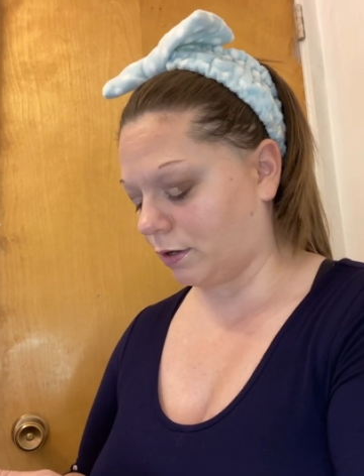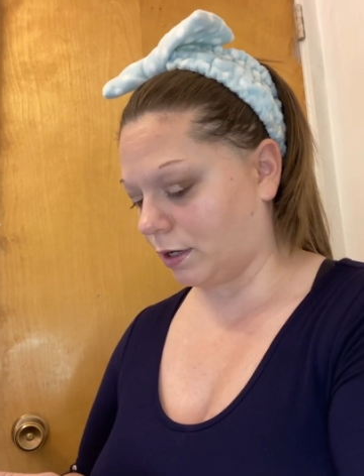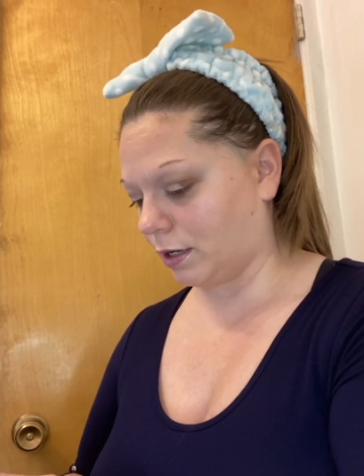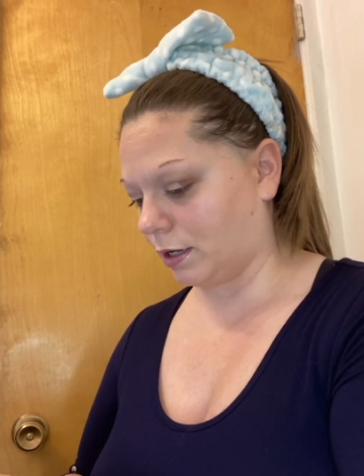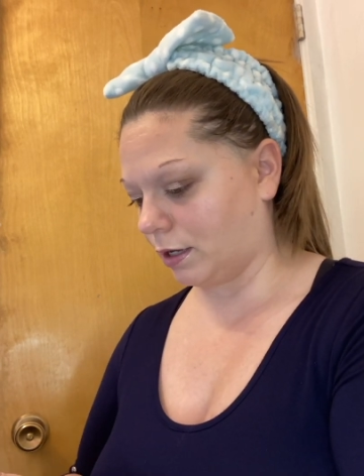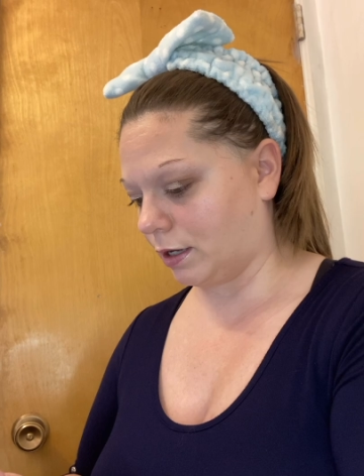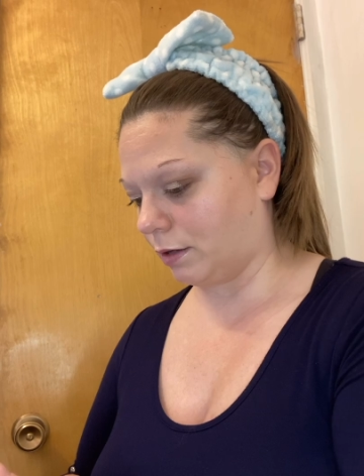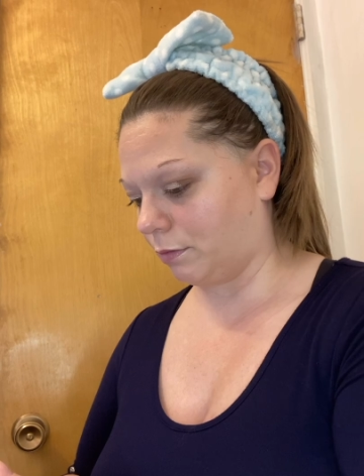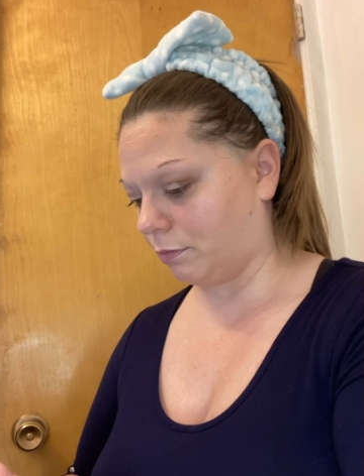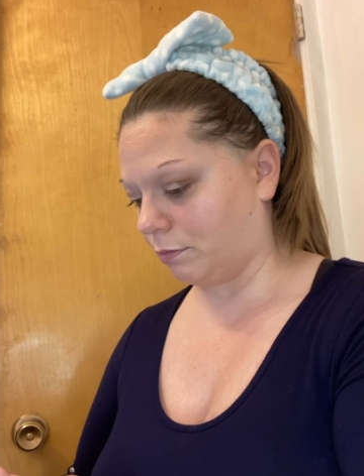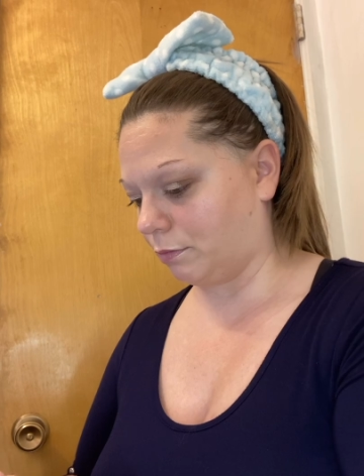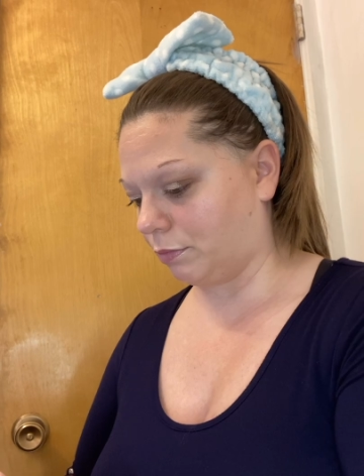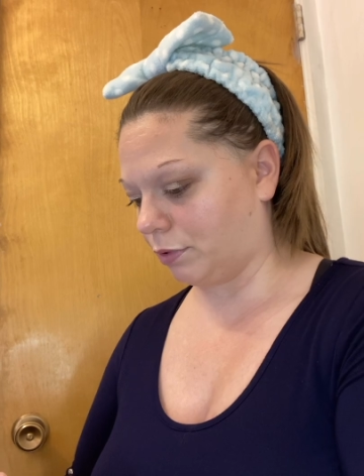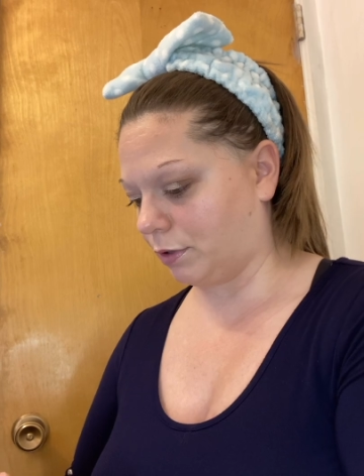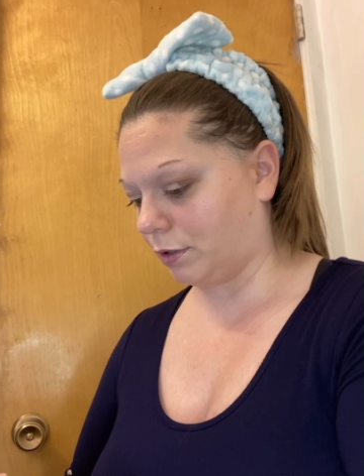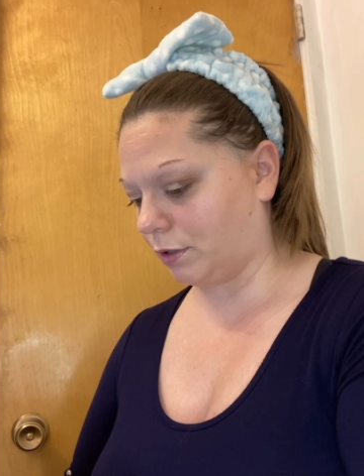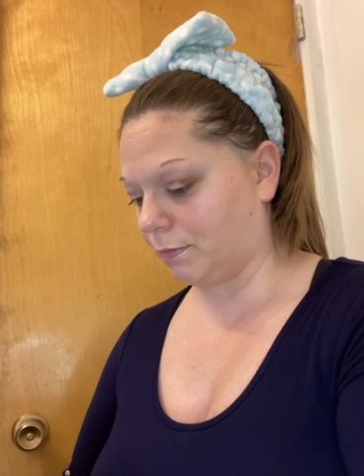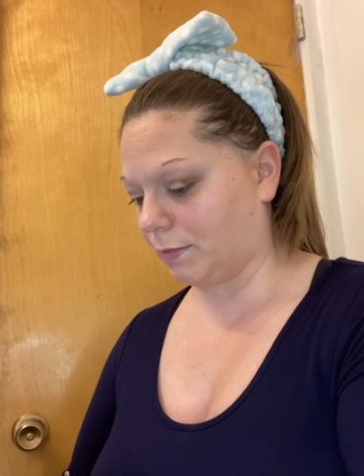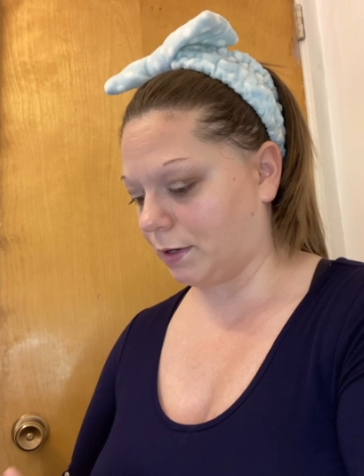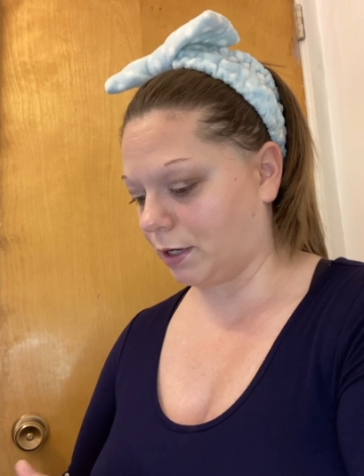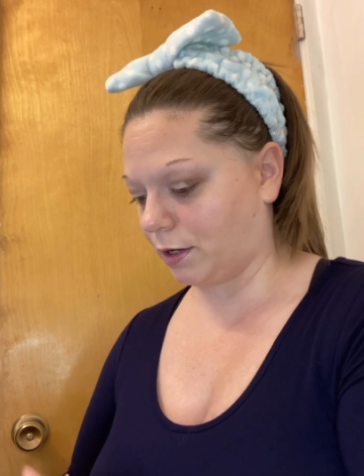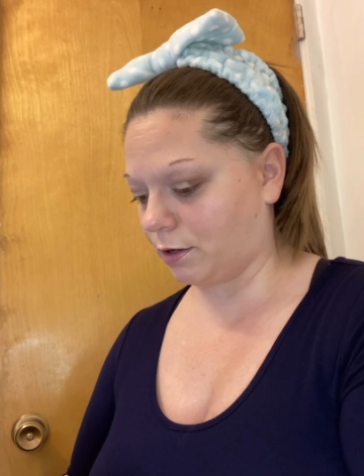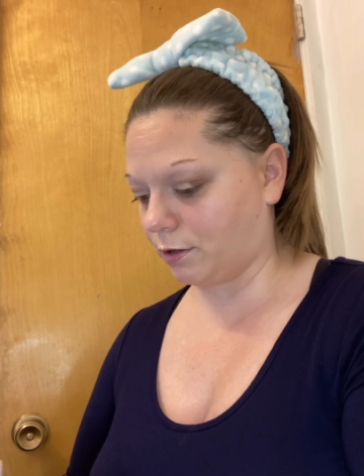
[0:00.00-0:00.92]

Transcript: and put it back